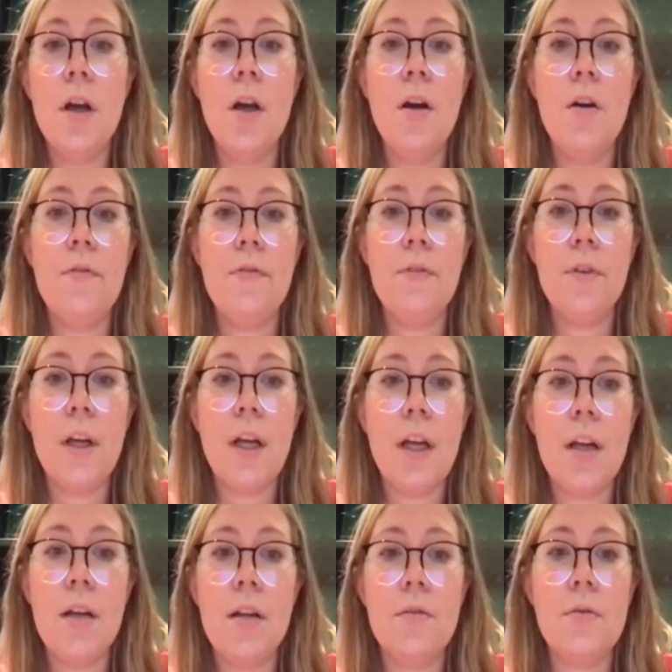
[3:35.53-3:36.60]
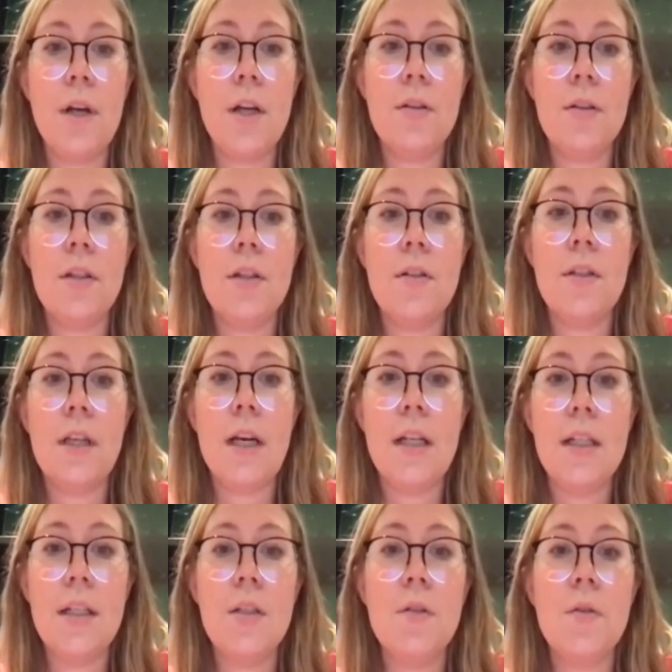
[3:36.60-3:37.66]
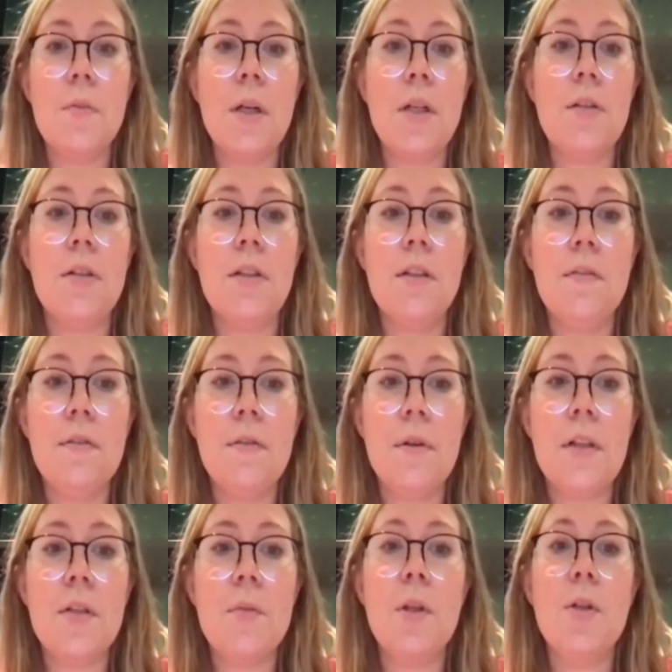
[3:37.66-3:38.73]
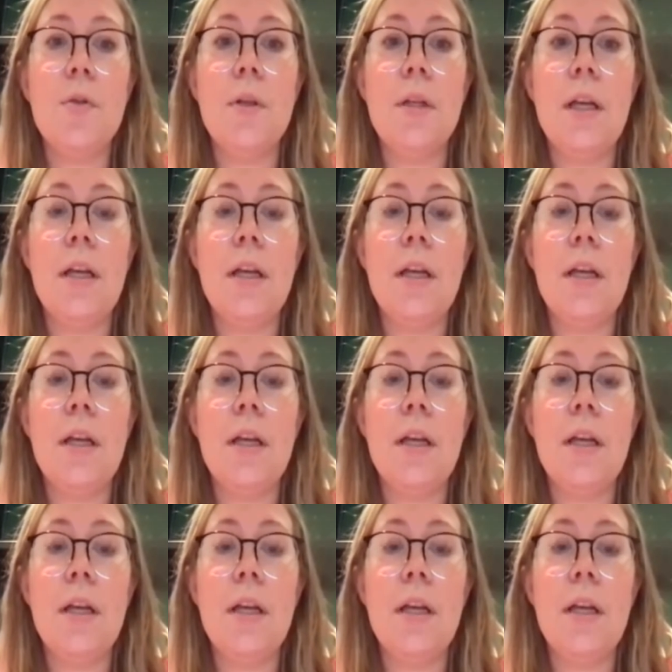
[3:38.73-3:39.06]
a fungal rhinosinusitis to make the difference between